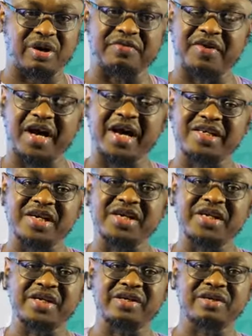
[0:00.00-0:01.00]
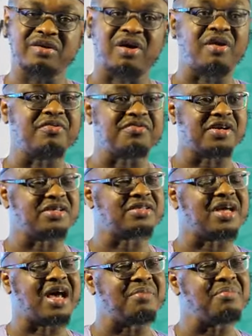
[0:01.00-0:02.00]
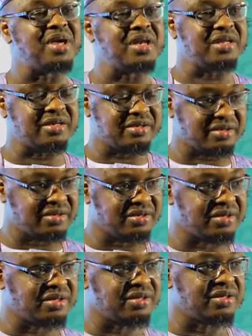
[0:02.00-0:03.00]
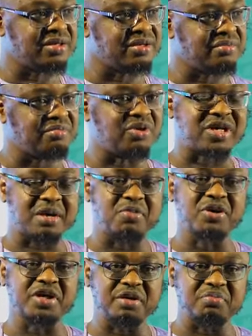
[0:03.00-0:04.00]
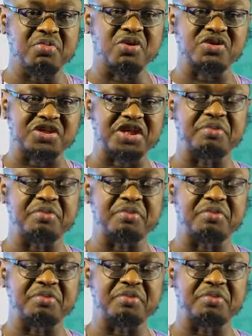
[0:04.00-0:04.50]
of attending conference are many. But among the most